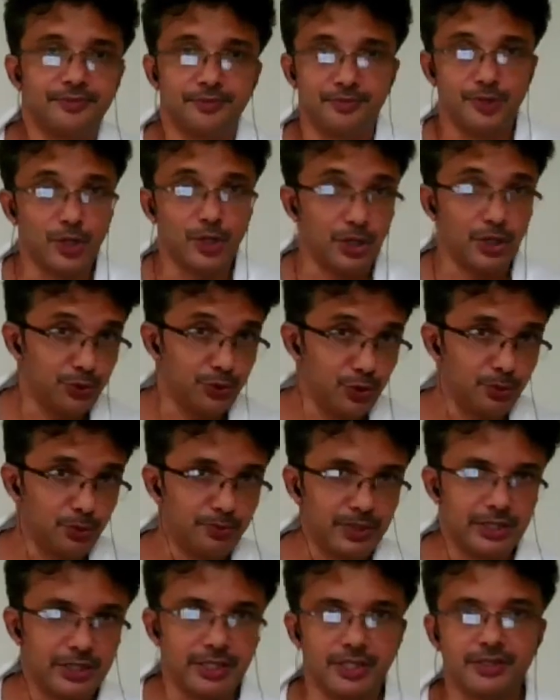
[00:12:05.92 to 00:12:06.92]
You have 2
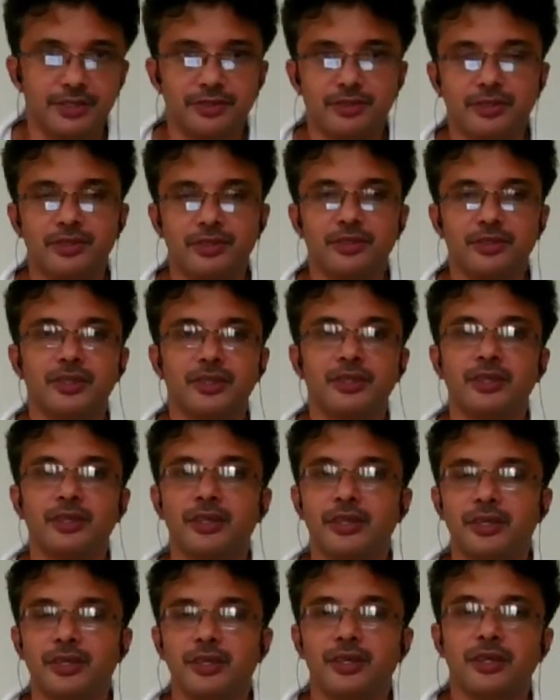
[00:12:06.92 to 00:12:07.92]
methods.
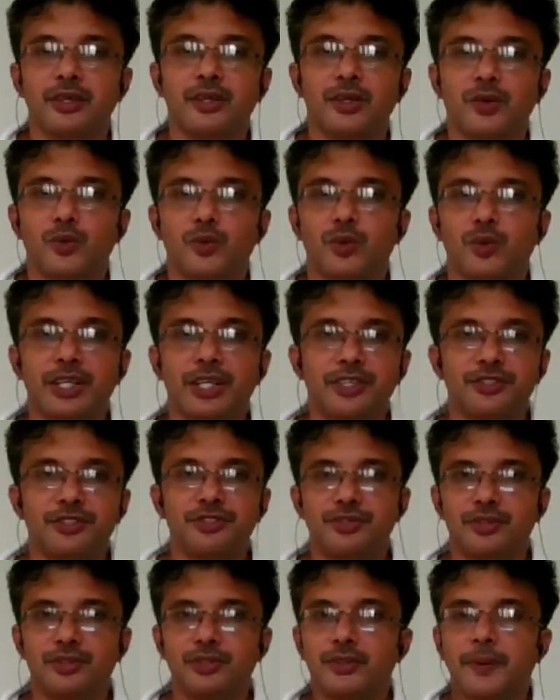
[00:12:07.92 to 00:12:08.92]
One
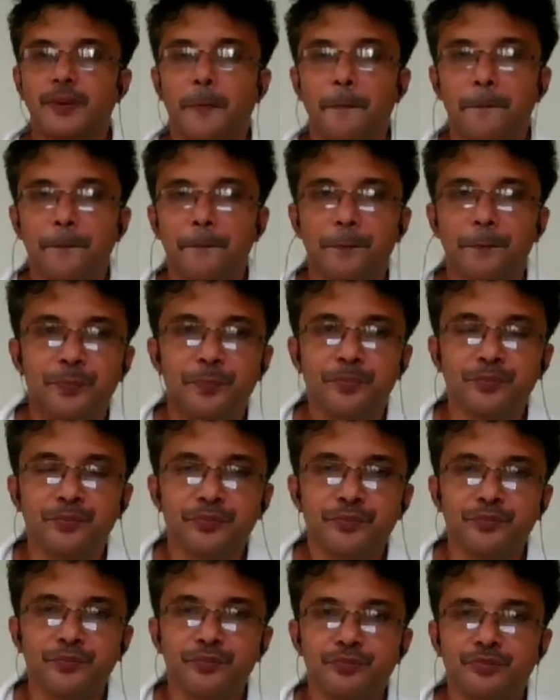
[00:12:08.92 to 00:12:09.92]
is
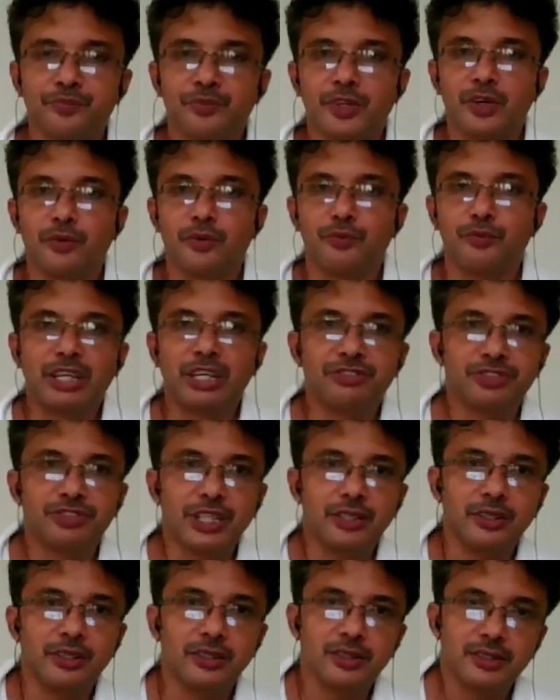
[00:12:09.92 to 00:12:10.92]
fixed
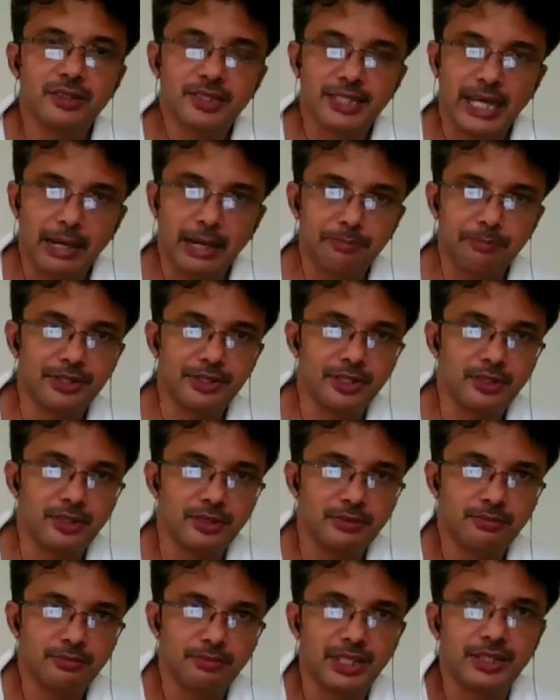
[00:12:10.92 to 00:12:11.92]

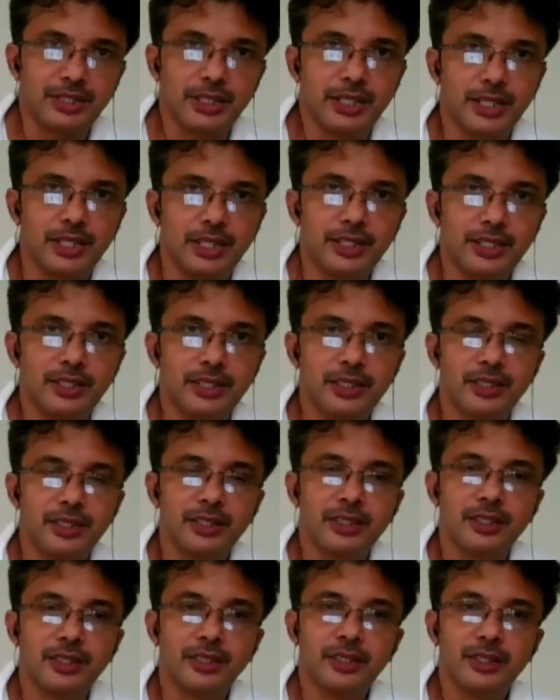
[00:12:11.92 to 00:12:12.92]
capital method,
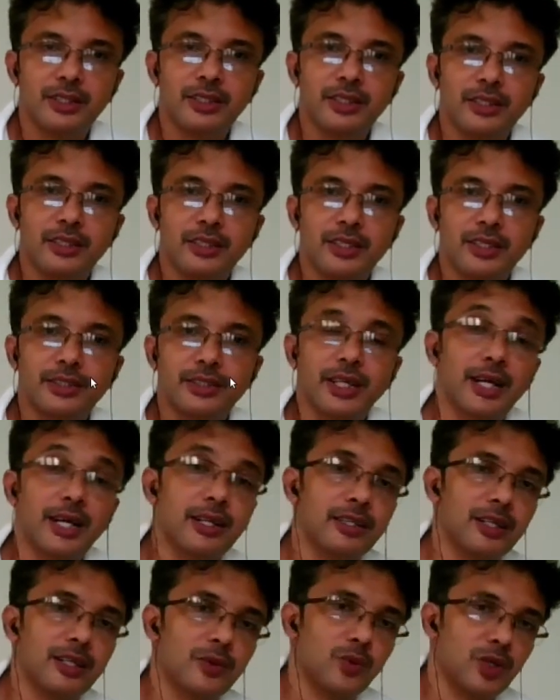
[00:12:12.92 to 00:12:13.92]
and the
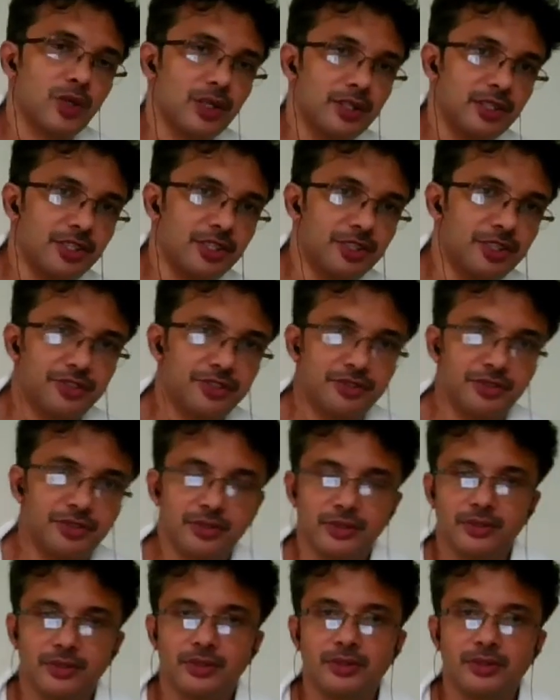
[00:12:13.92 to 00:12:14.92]
another one is